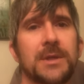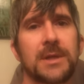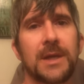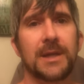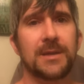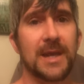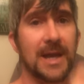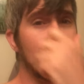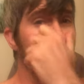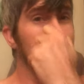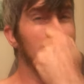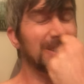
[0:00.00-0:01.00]
And the,
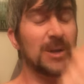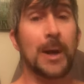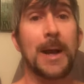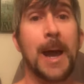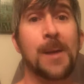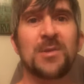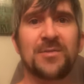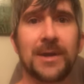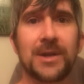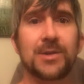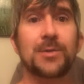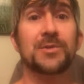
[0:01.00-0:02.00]
sorry, Habit
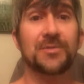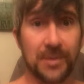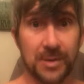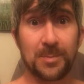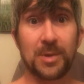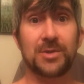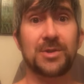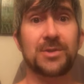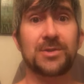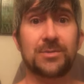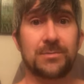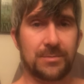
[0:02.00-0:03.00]
Factory was first
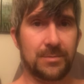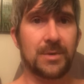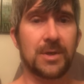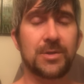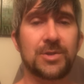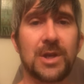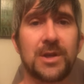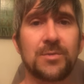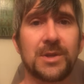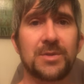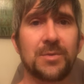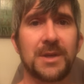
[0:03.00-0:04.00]
purchased
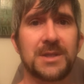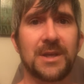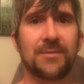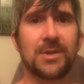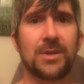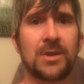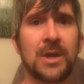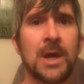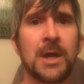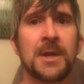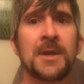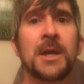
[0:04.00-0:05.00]
January 27th,
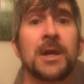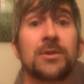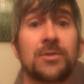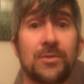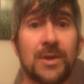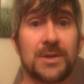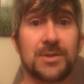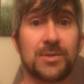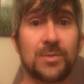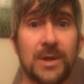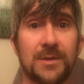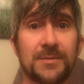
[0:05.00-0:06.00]

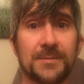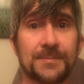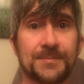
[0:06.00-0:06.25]
2012.